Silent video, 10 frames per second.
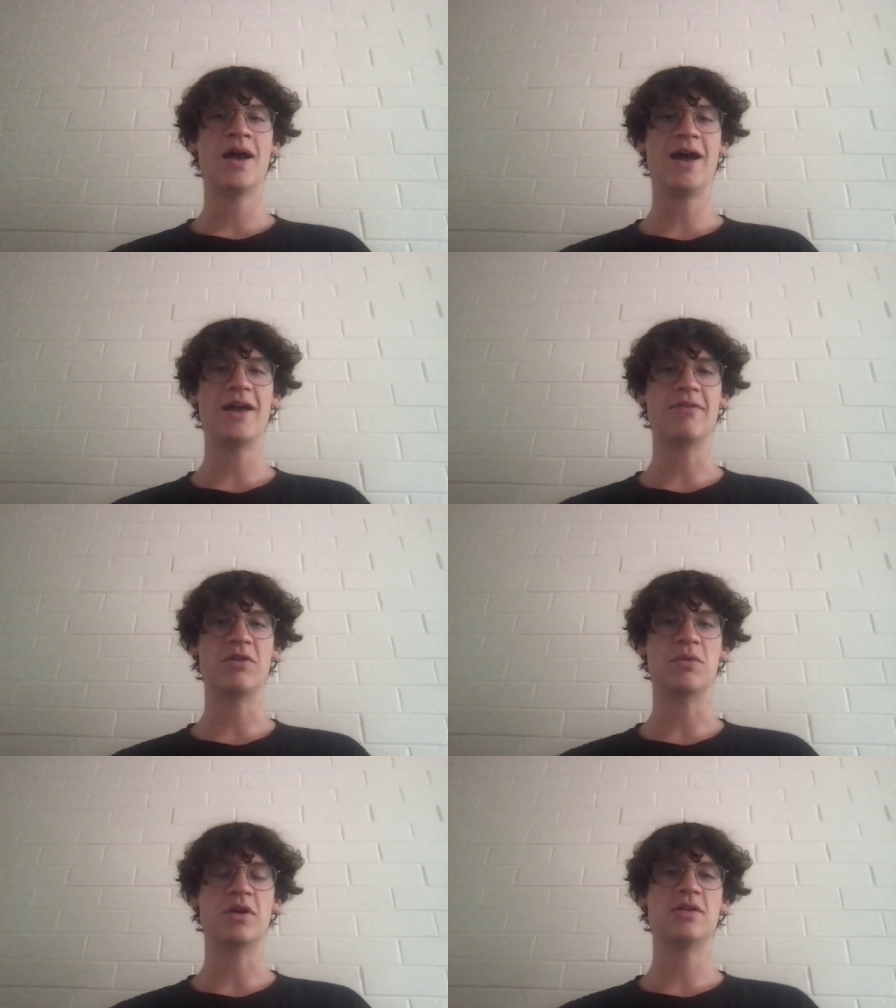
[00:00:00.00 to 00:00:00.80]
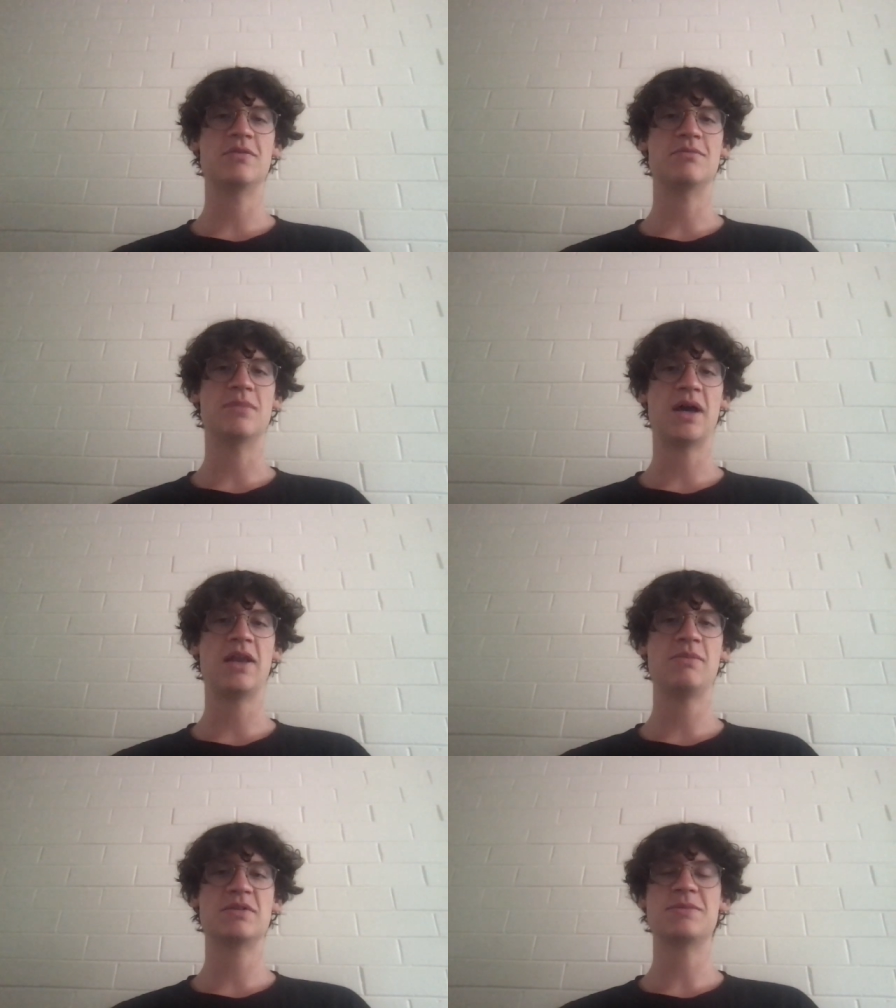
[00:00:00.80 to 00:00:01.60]
Hi everyone, my
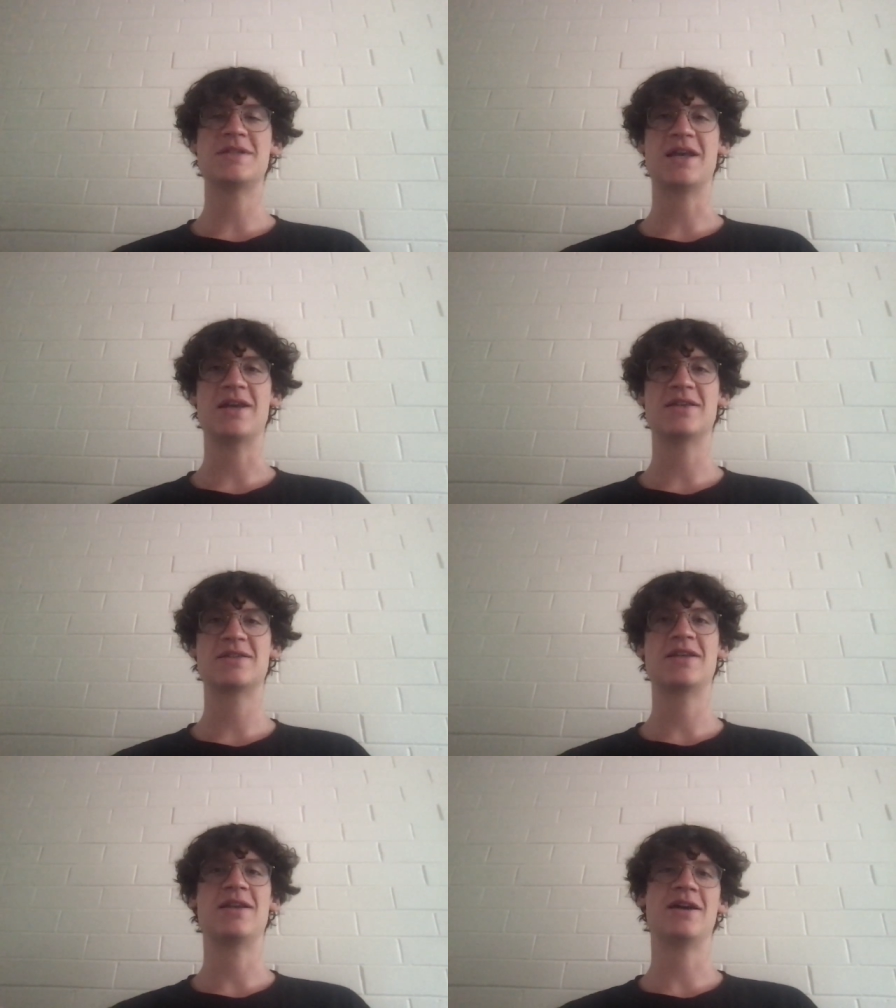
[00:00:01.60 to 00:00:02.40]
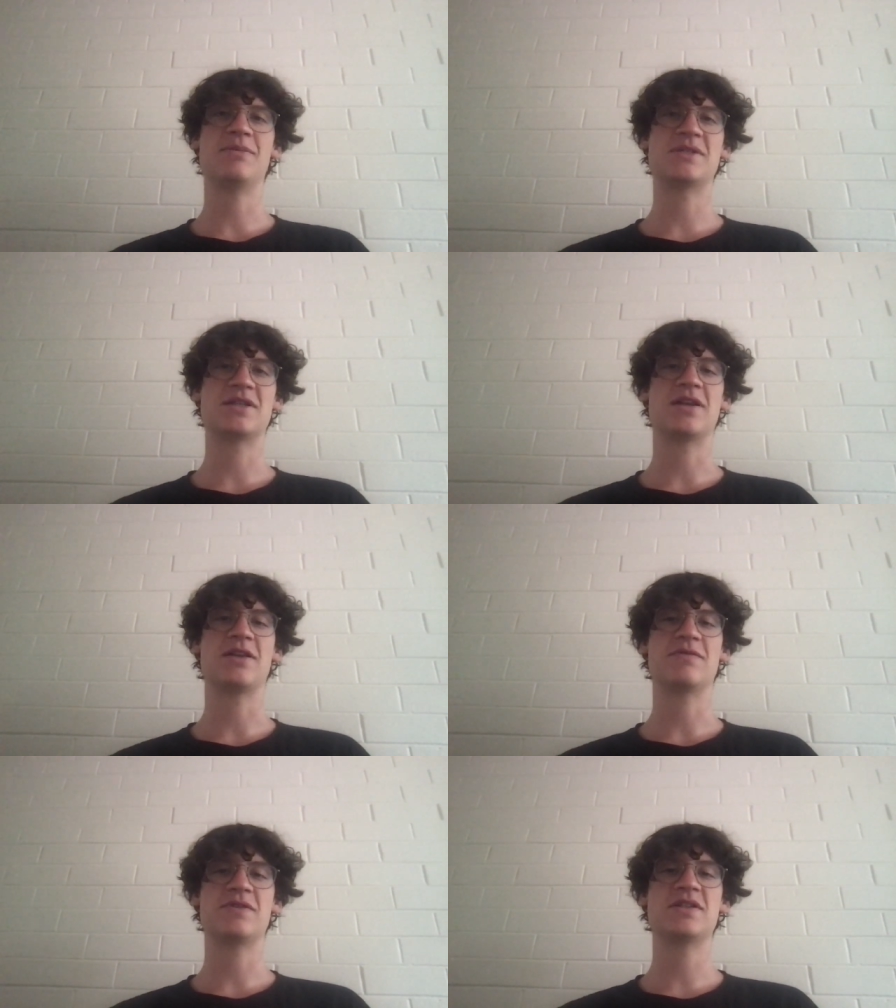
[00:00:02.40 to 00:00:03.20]
name is Mateus and I am
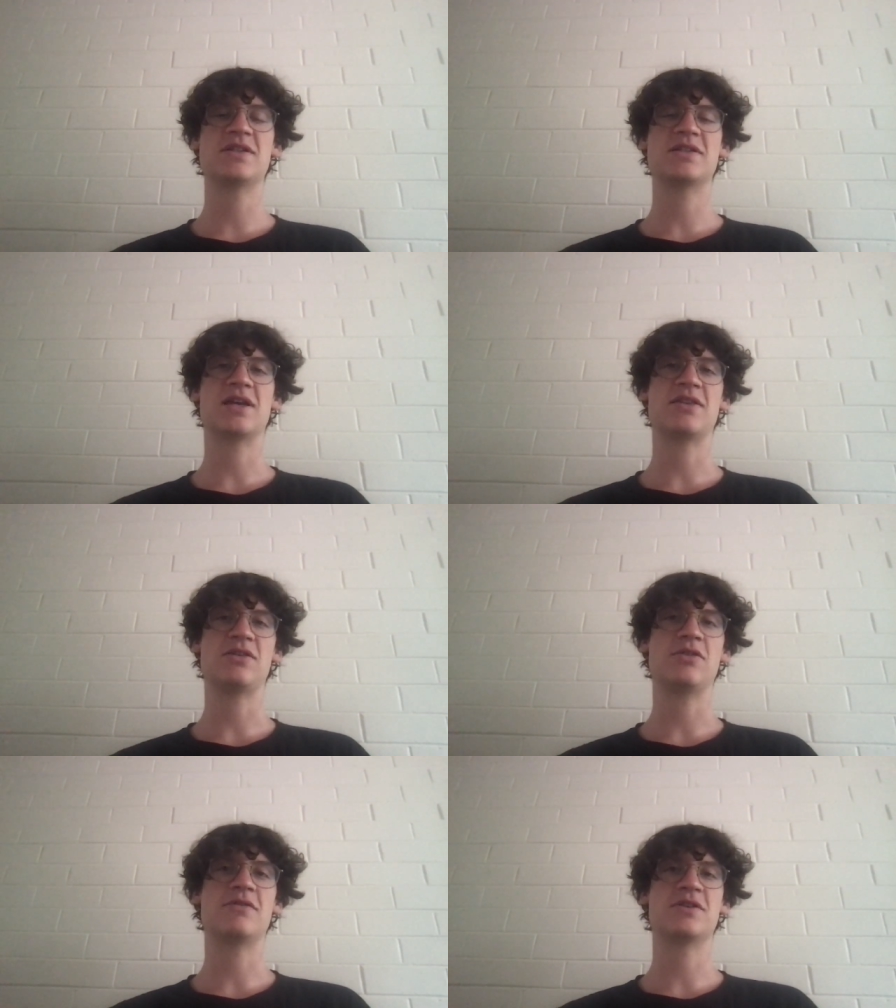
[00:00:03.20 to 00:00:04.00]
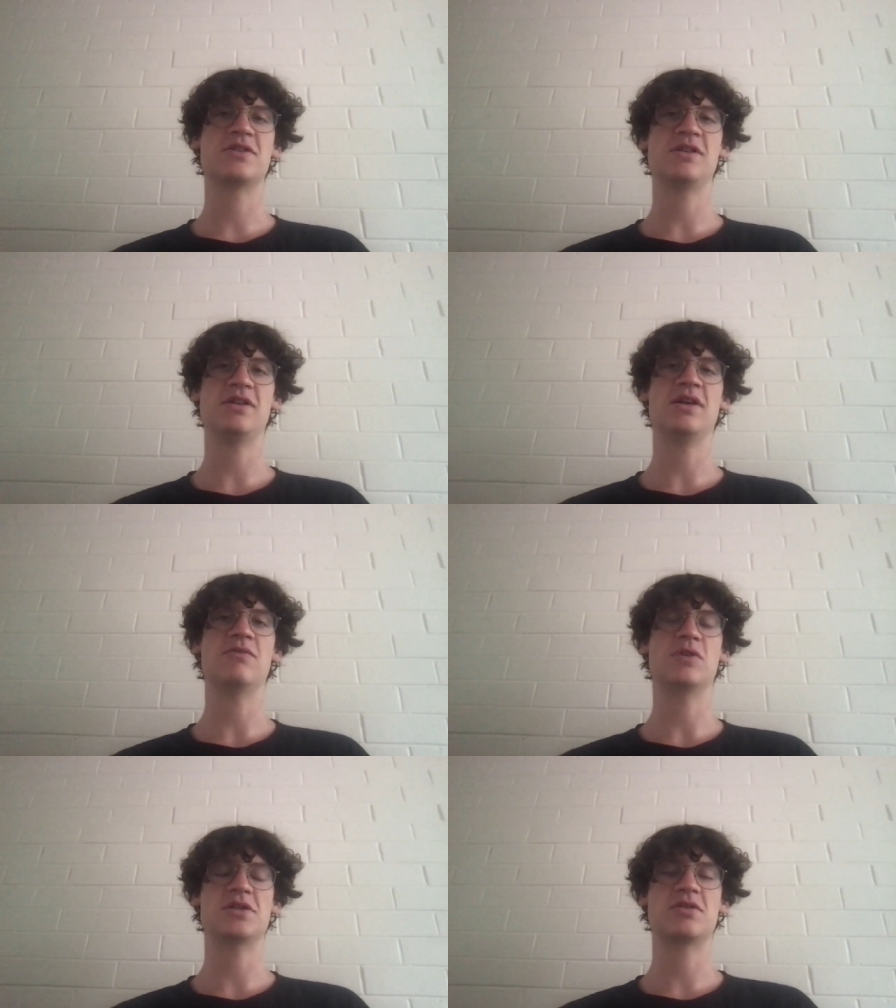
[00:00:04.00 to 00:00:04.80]
studying physics at the University of
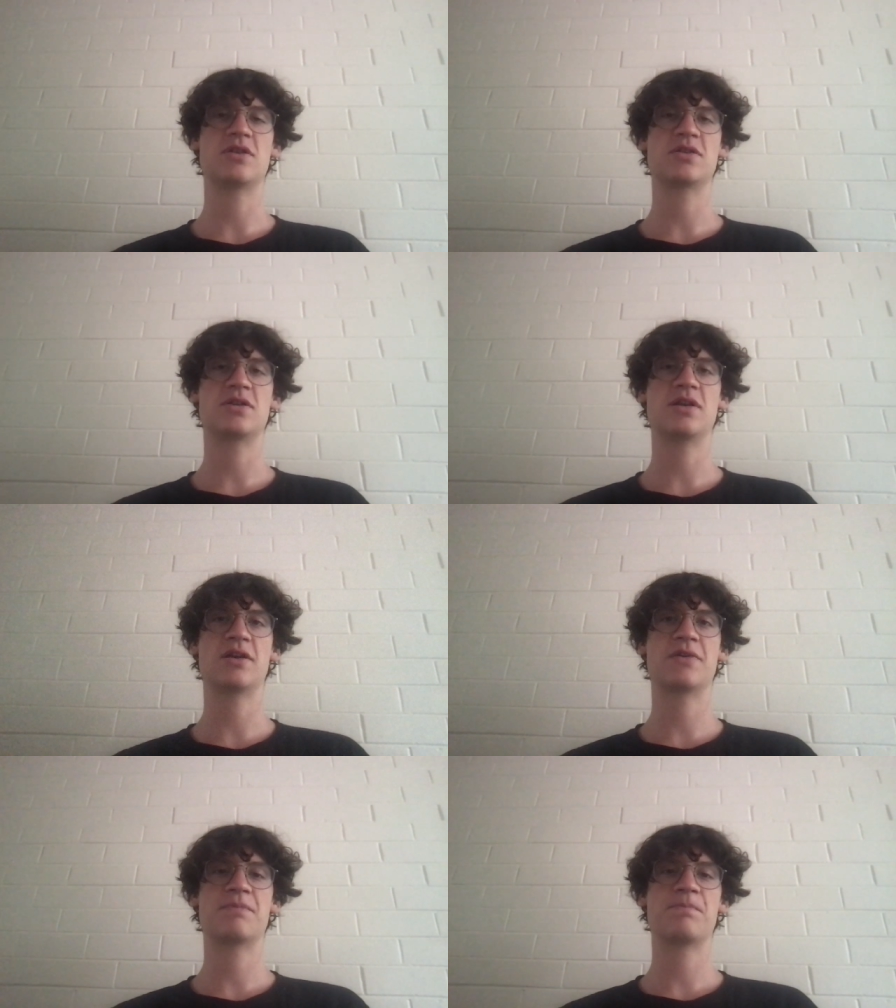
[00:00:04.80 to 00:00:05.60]
Western Australia.